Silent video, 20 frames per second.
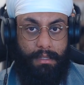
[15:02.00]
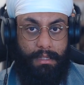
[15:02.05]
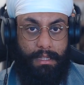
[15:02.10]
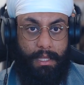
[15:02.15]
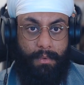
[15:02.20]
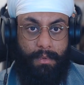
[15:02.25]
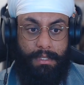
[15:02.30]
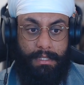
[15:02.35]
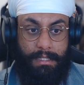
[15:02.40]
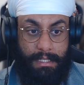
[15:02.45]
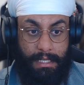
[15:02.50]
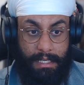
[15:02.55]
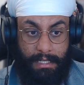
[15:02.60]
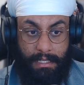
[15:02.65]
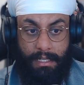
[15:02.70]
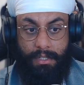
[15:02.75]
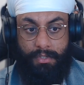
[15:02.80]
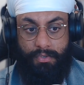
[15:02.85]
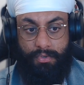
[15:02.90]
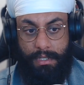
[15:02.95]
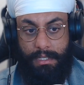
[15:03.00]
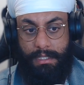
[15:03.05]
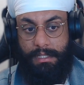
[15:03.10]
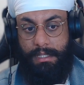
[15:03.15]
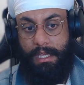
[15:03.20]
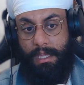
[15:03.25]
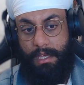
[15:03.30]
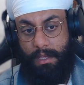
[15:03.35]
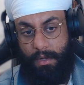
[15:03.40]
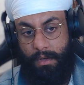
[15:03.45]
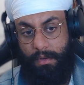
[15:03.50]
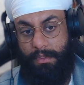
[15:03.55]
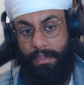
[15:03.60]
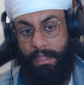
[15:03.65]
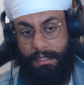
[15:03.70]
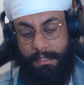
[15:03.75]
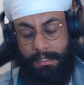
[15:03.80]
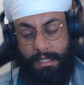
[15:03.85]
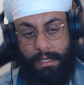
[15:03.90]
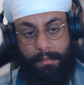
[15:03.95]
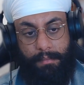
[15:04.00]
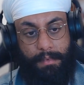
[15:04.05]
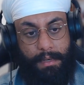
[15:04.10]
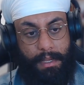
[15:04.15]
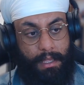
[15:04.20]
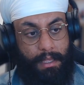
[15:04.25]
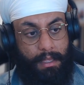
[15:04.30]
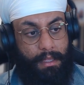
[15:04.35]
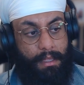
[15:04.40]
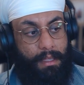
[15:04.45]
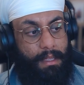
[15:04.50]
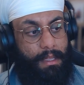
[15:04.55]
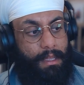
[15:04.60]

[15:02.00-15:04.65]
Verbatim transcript: There was dignitaries there on that same day,